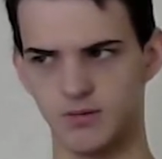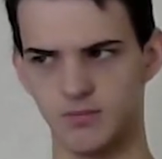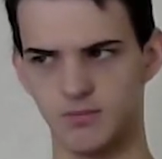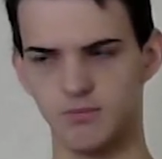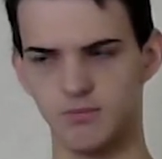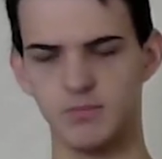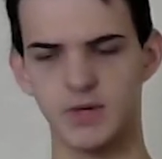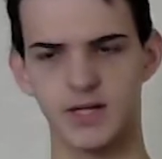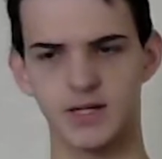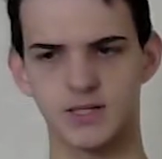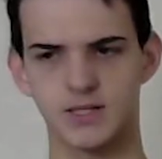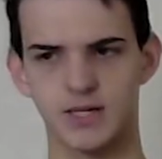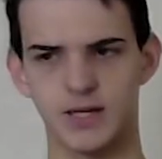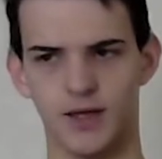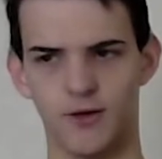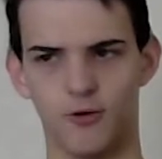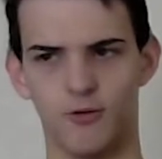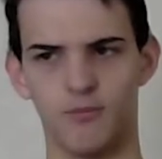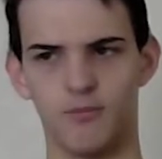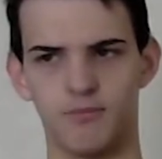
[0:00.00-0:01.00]
meant to
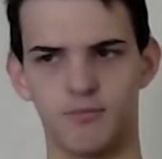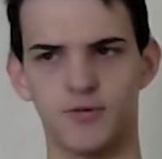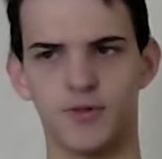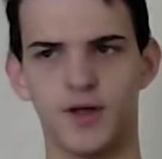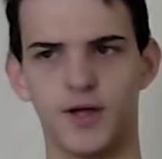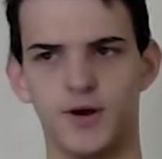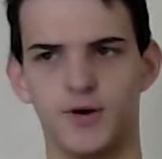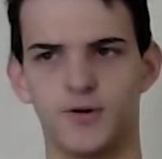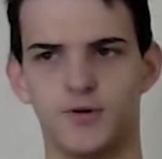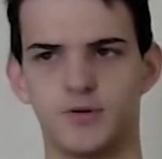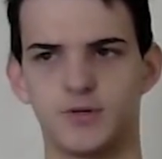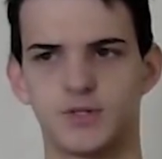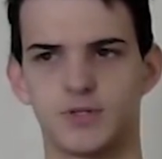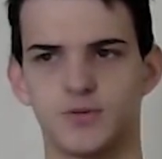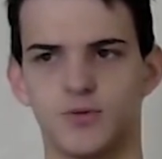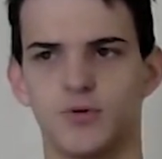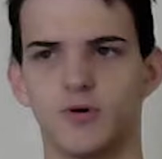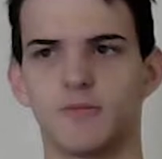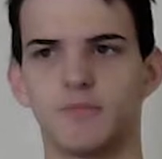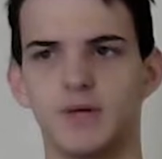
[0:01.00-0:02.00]
help players,
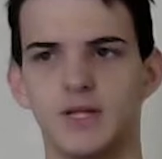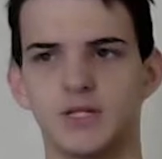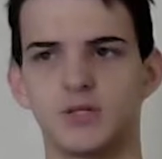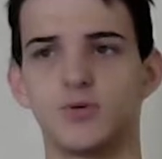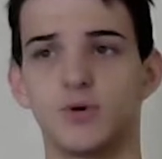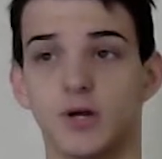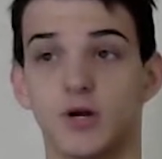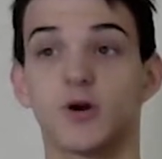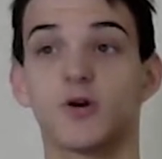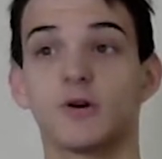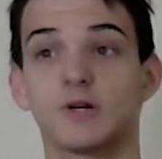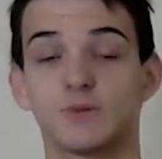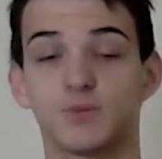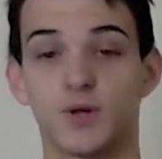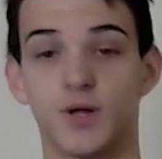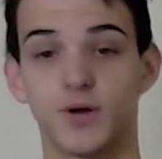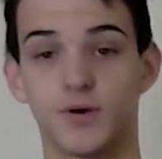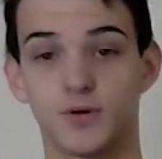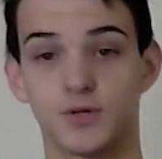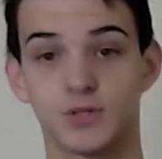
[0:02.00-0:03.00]
or meant to encourage
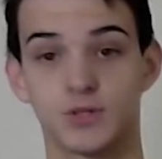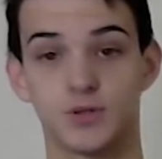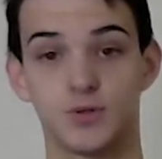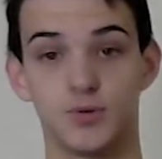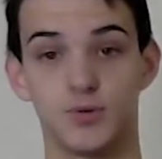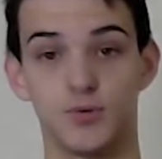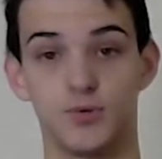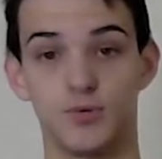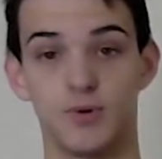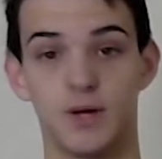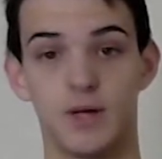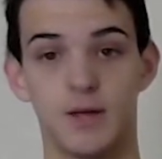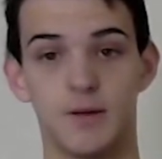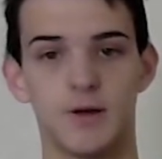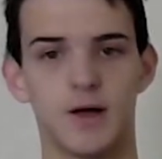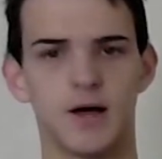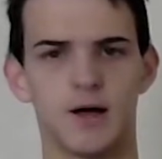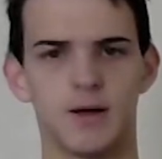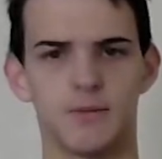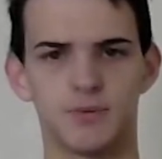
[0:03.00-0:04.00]
players to
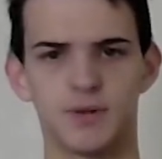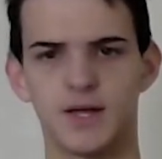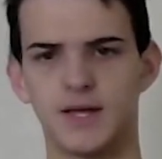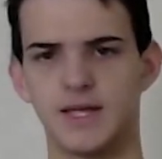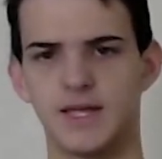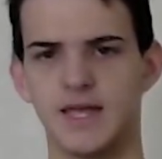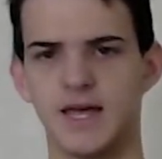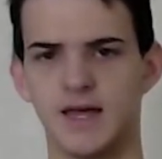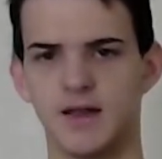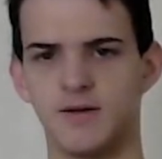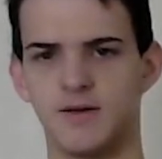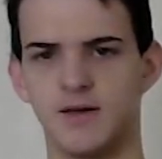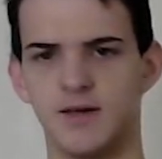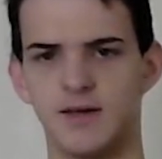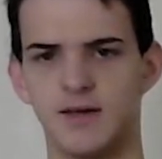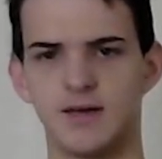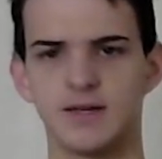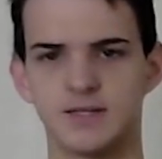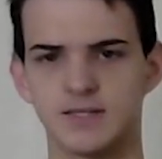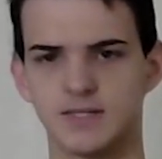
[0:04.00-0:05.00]
play again
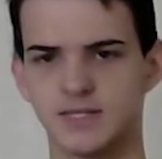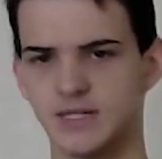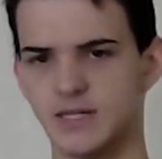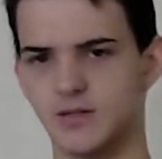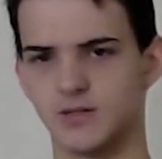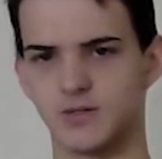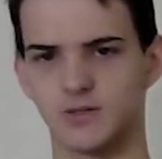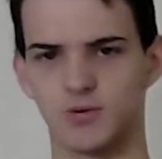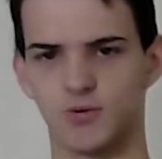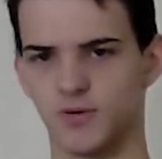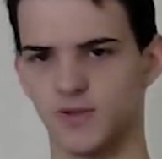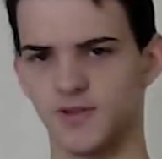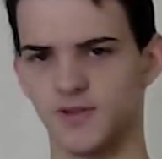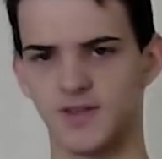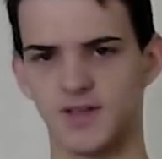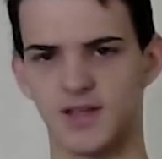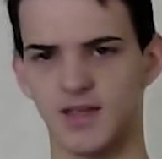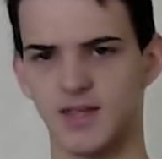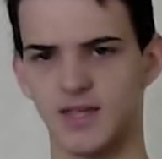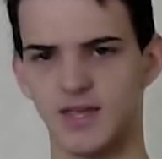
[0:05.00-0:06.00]
and see the score that they
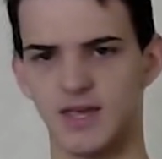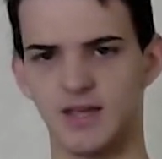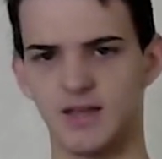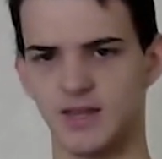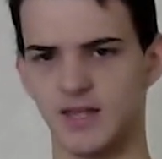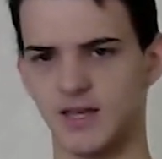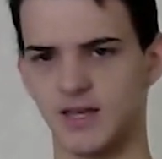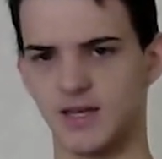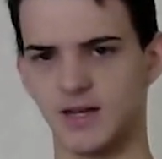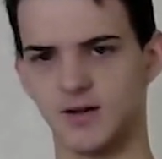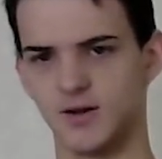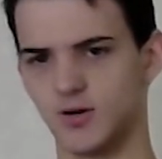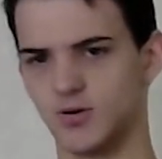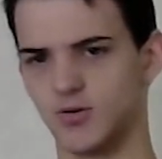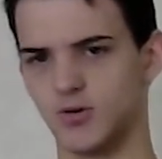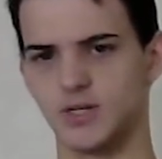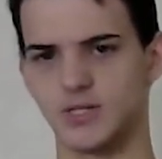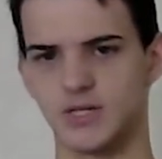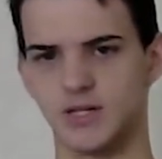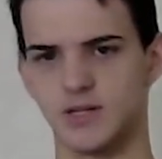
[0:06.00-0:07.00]
can get. They can
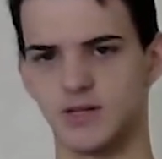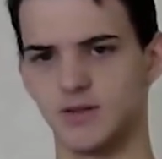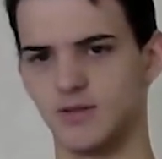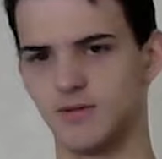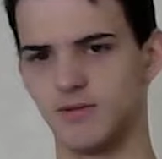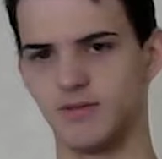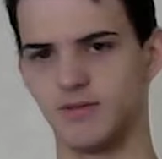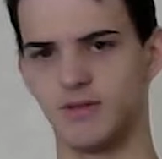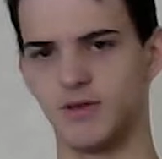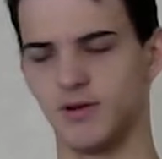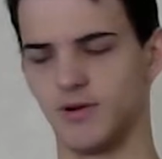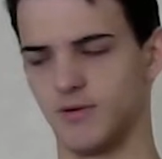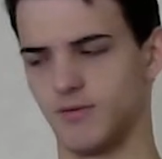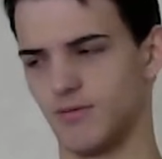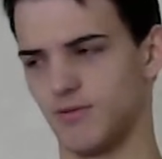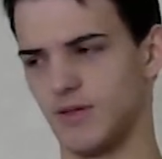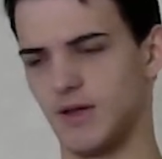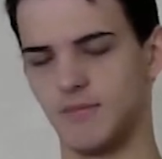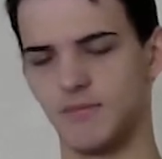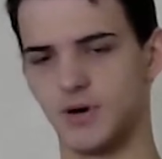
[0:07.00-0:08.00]
increase it,
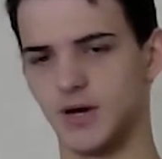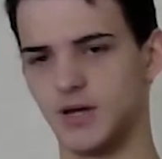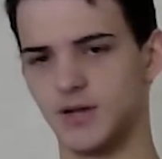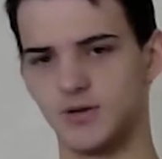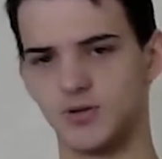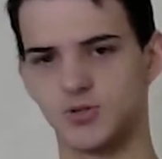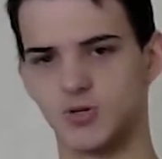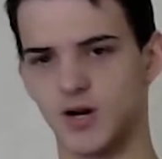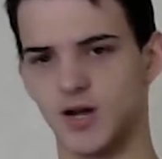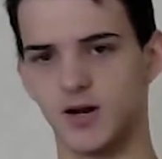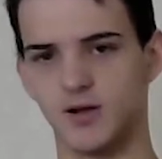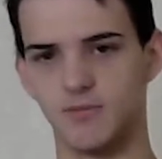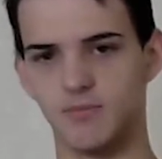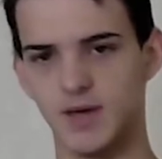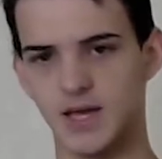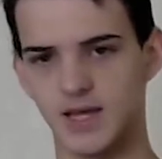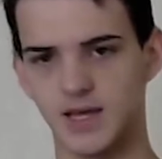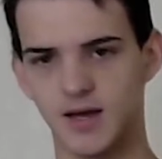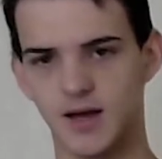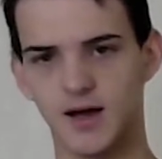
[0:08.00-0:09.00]
they might try to
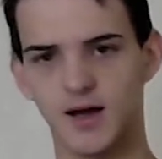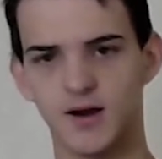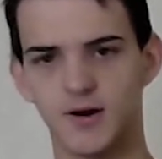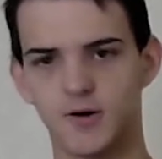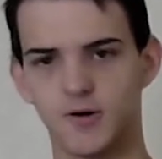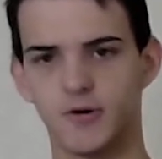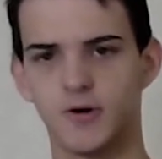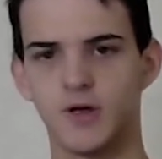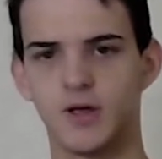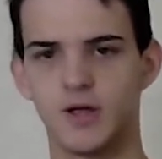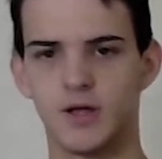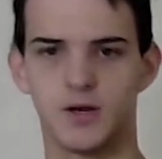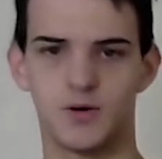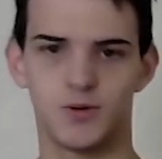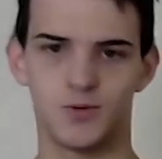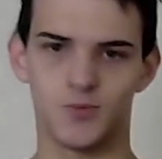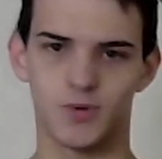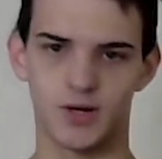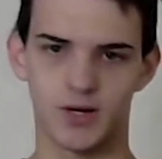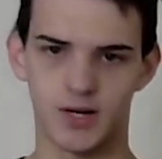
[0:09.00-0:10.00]
make it higher,
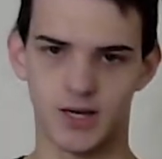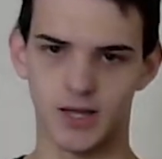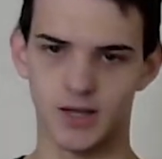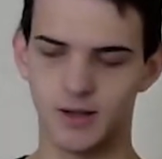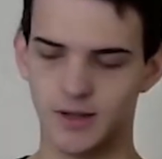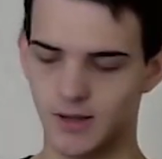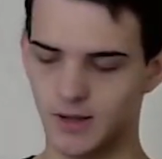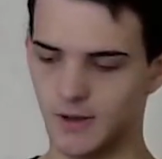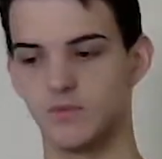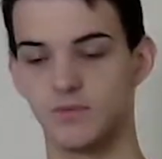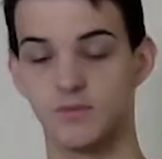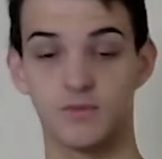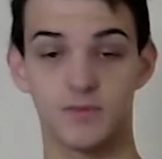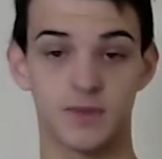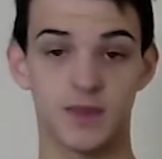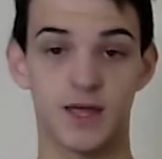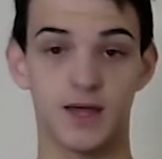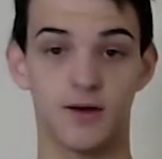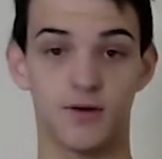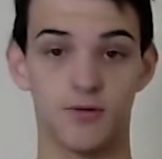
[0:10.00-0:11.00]
and whatnot.
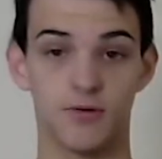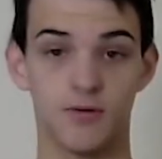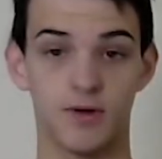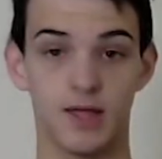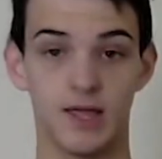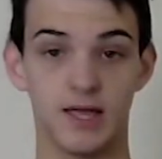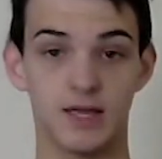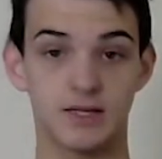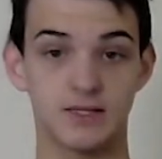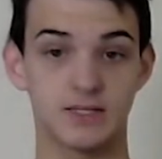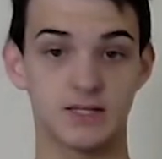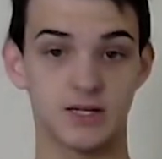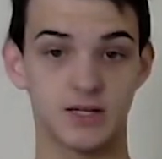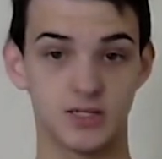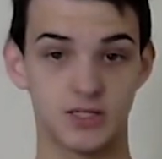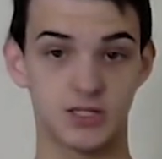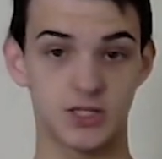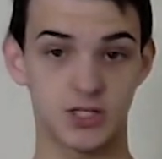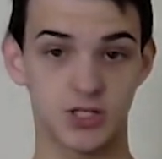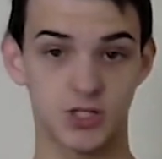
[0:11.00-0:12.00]
Now, as an
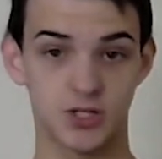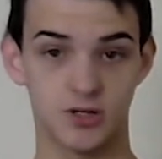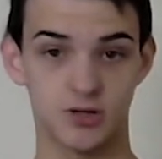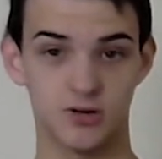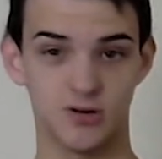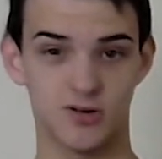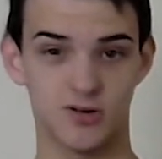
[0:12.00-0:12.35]
addition